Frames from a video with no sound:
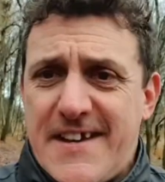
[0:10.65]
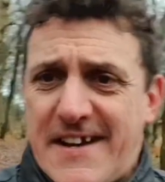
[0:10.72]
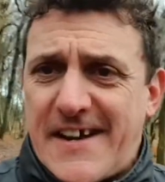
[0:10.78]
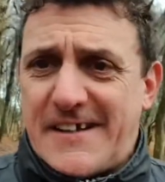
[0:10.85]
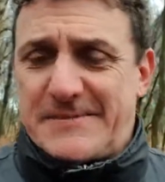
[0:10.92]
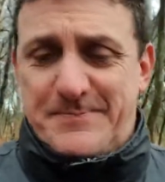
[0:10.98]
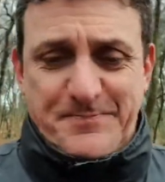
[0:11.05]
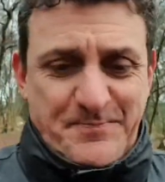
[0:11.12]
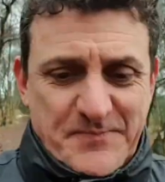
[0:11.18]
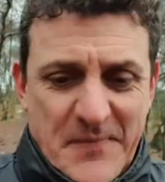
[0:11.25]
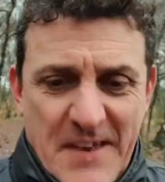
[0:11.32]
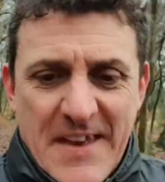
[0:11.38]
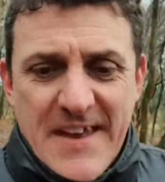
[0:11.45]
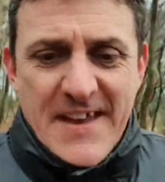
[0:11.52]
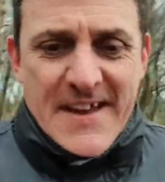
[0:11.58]
I
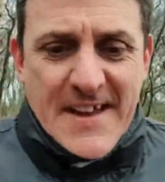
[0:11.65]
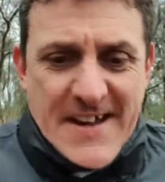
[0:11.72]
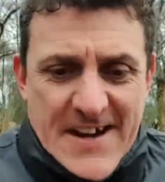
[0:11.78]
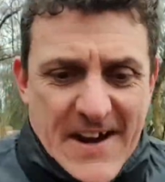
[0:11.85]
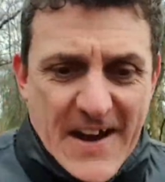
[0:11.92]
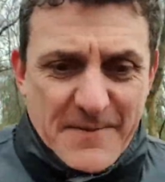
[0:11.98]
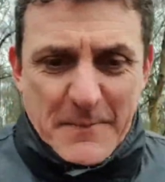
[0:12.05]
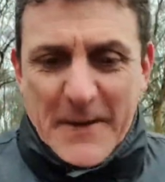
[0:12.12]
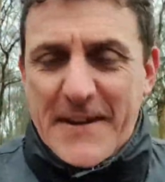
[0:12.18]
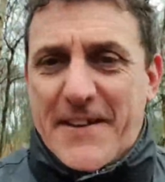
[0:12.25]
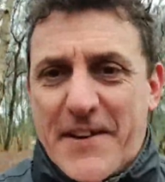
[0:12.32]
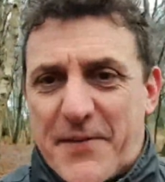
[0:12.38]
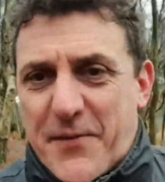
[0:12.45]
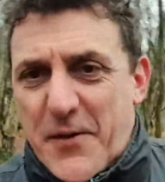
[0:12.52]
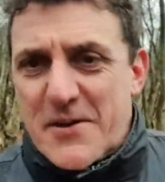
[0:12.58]
haven't been to
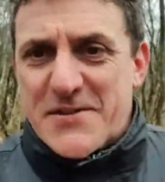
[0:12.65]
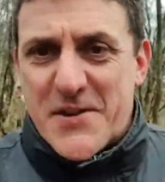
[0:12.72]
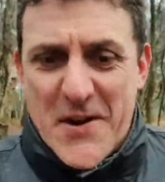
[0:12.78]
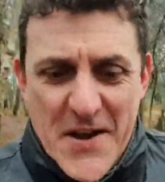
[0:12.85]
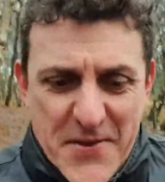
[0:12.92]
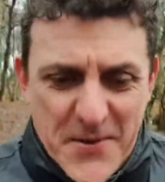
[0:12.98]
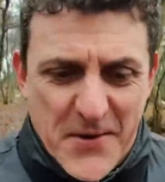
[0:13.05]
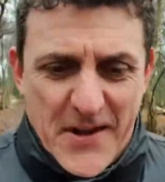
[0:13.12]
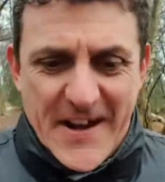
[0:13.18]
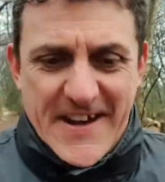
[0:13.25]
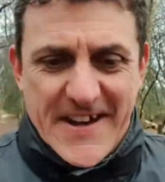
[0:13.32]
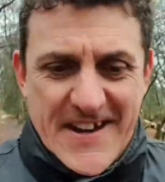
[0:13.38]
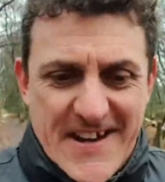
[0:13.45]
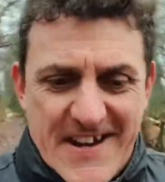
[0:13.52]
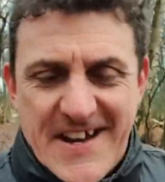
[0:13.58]
this forest, so I thought
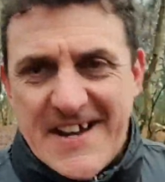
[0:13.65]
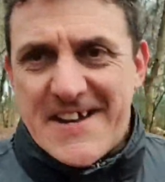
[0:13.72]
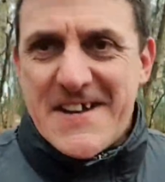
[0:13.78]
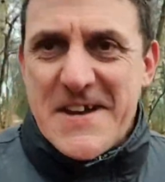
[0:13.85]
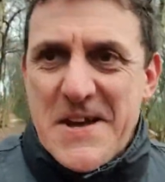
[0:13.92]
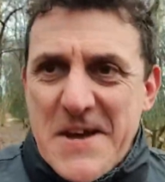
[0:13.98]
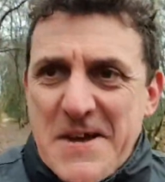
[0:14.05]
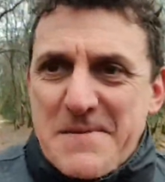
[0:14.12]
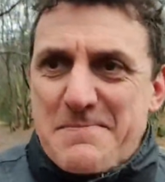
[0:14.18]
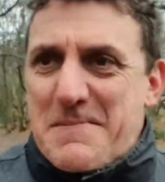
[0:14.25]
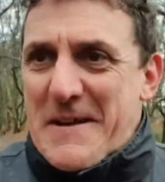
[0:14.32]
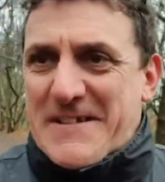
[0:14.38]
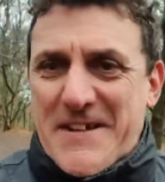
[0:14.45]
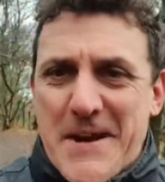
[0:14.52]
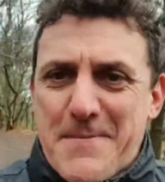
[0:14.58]
I'd
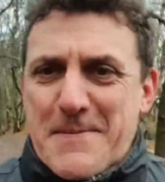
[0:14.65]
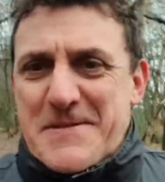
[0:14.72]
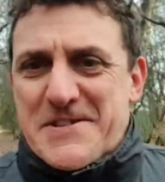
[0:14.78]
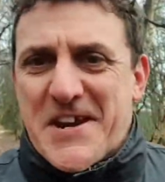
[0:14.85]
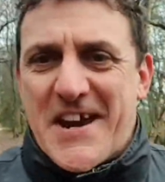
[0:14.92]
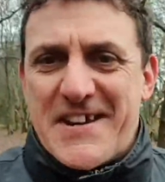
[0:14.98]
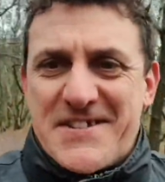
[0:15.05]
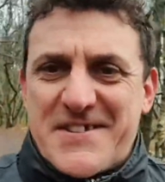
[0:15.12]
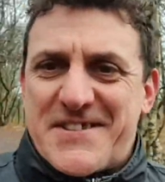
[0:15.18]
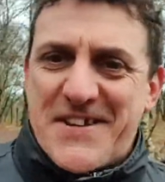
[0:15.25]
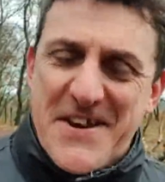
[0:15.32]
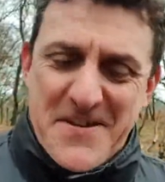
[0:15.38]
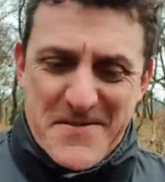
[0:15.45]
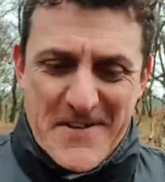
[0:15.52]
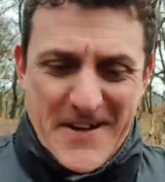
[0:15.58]
mix it up and change the
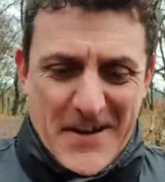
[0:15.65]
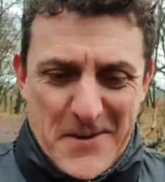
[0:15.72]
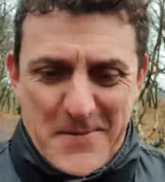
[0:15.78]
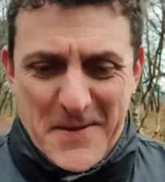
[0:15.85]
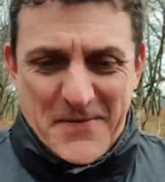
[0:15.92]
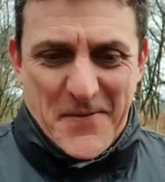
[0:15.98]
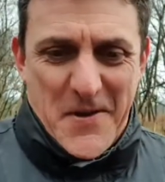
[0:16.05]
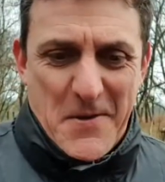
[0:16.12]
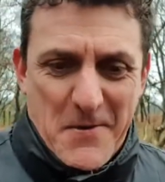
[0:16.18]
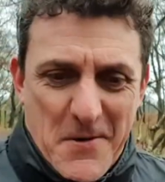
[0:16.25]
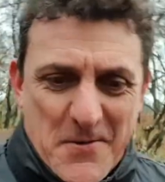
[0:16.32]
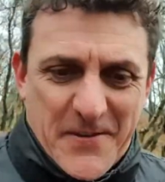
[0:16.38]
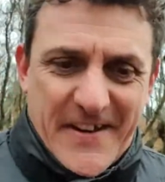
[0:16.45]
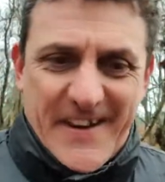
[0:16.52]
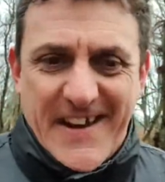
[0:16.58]
scenery a little bit for you all
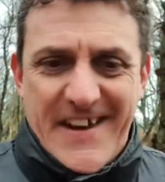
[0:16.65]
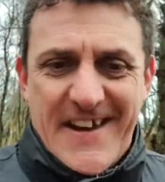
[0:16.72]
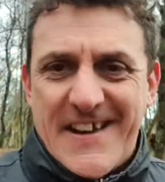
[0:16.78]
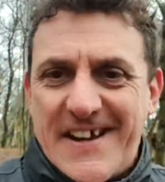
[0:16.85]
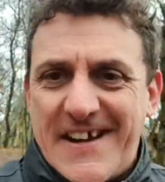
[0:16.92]
today.